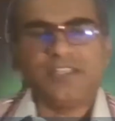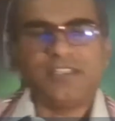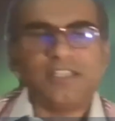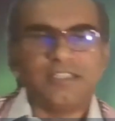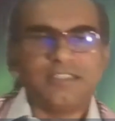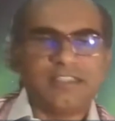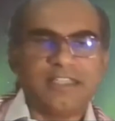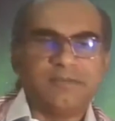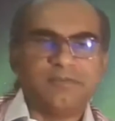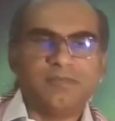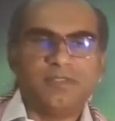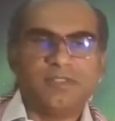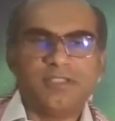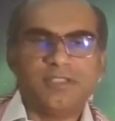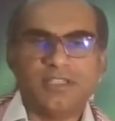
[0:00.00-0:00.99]
The same
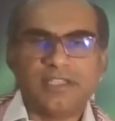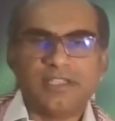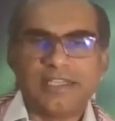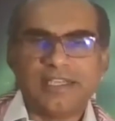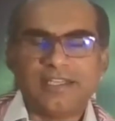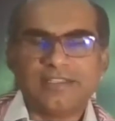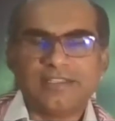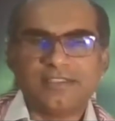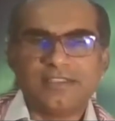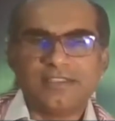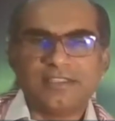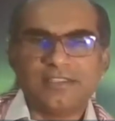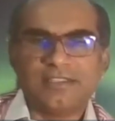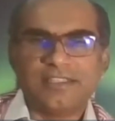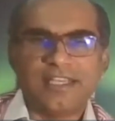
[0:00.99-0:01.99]
clause,
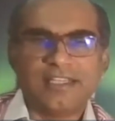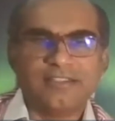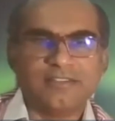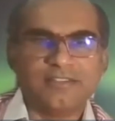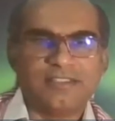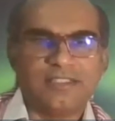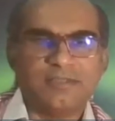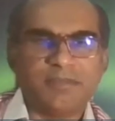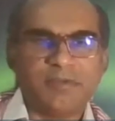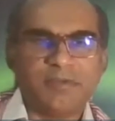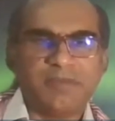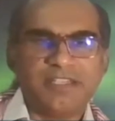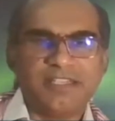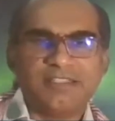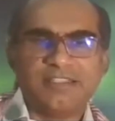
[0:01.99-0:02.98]
that is, the
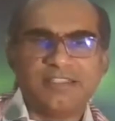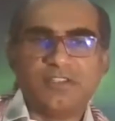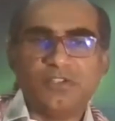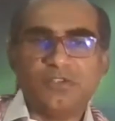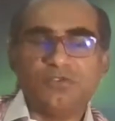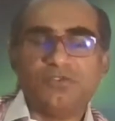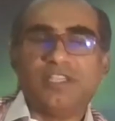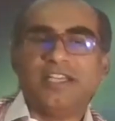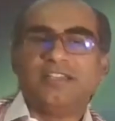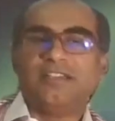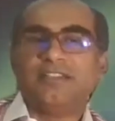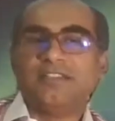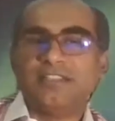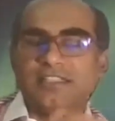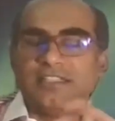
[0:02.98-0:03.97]
perpetrators knew that
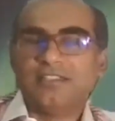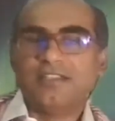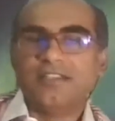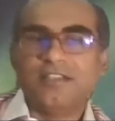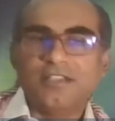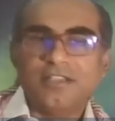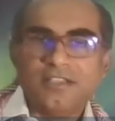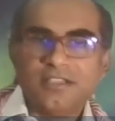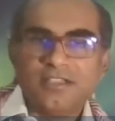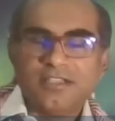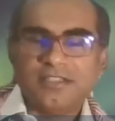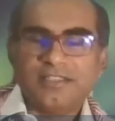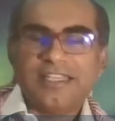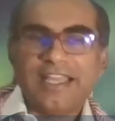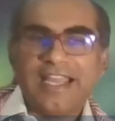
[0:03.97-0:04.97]
the
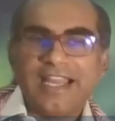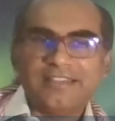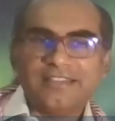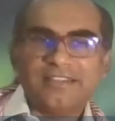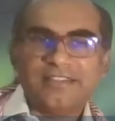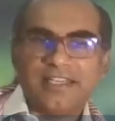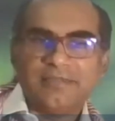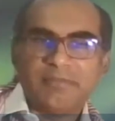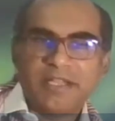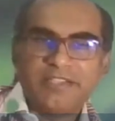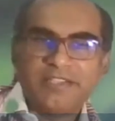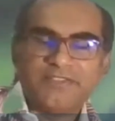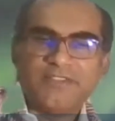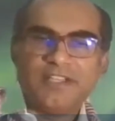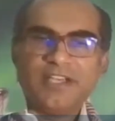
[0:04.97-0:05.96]
the actus and
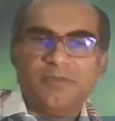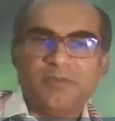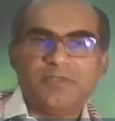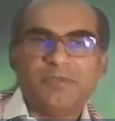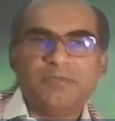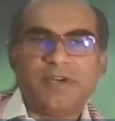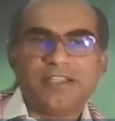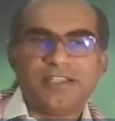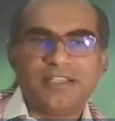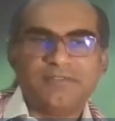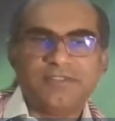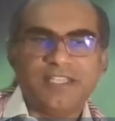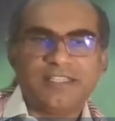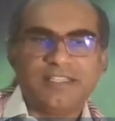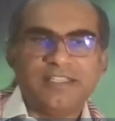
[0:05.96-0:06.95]
mens rea of the part
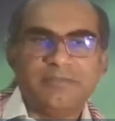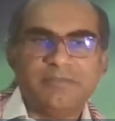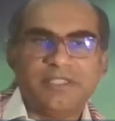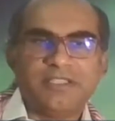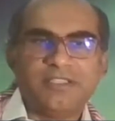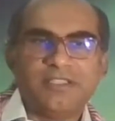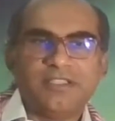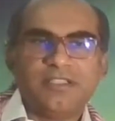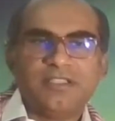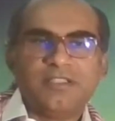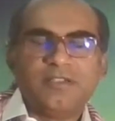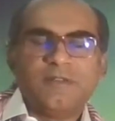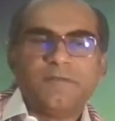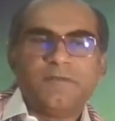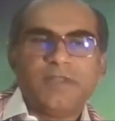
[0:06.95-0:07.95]
of that element.
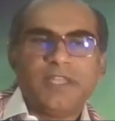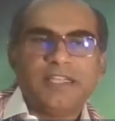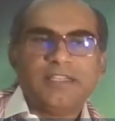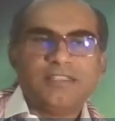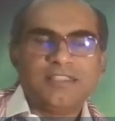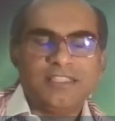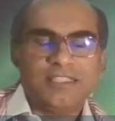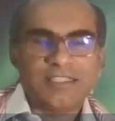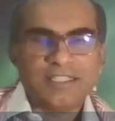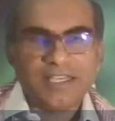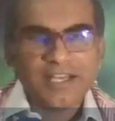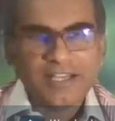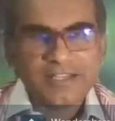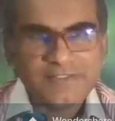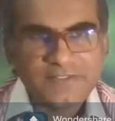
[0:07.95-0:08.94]
And the
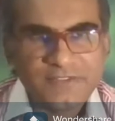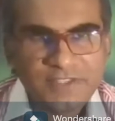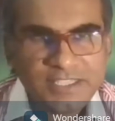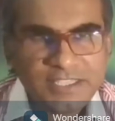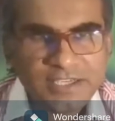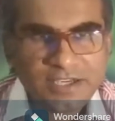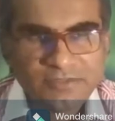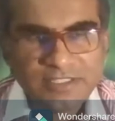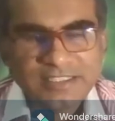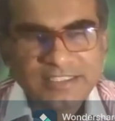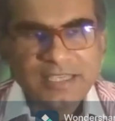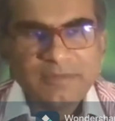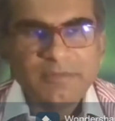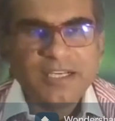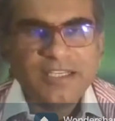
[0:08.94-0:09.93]
class G of the
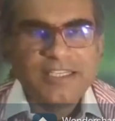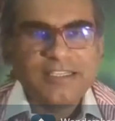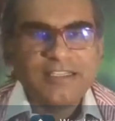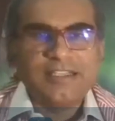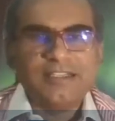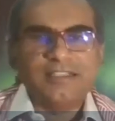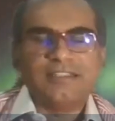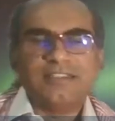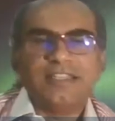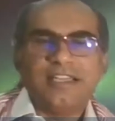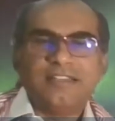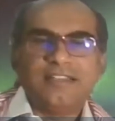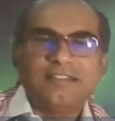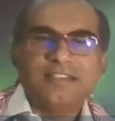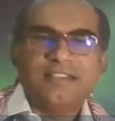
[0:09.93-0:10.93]
same article,
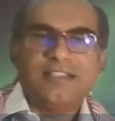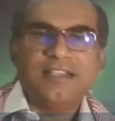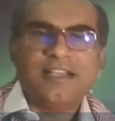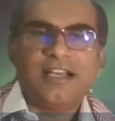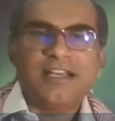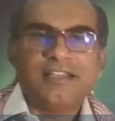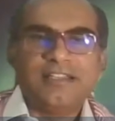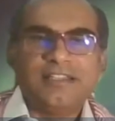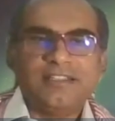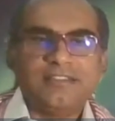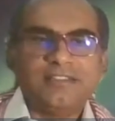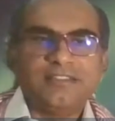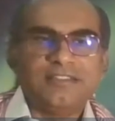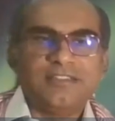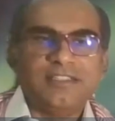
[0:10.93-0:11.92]
that is
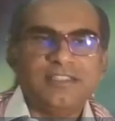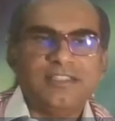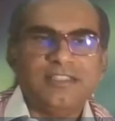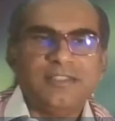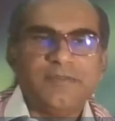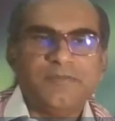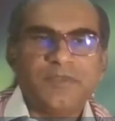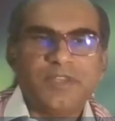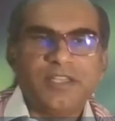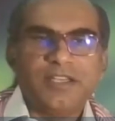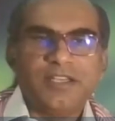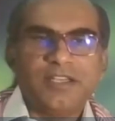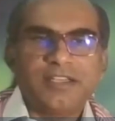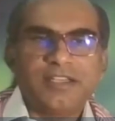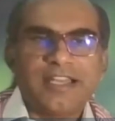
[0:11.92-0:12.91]
regarding the
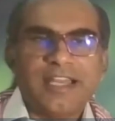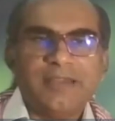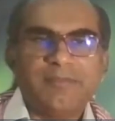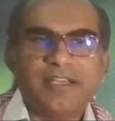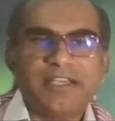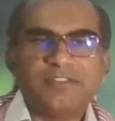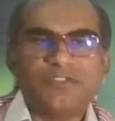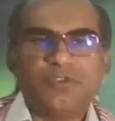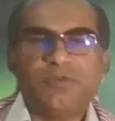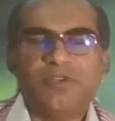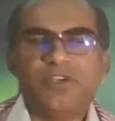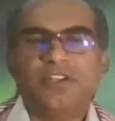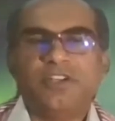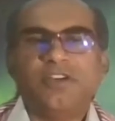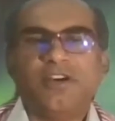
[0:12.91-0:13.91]
crime against
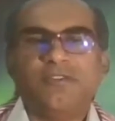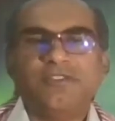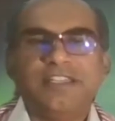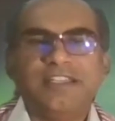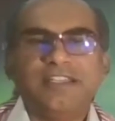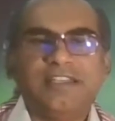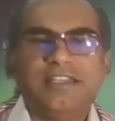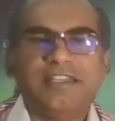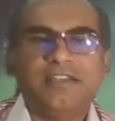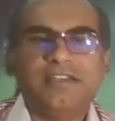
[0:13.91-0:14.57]
humanity of the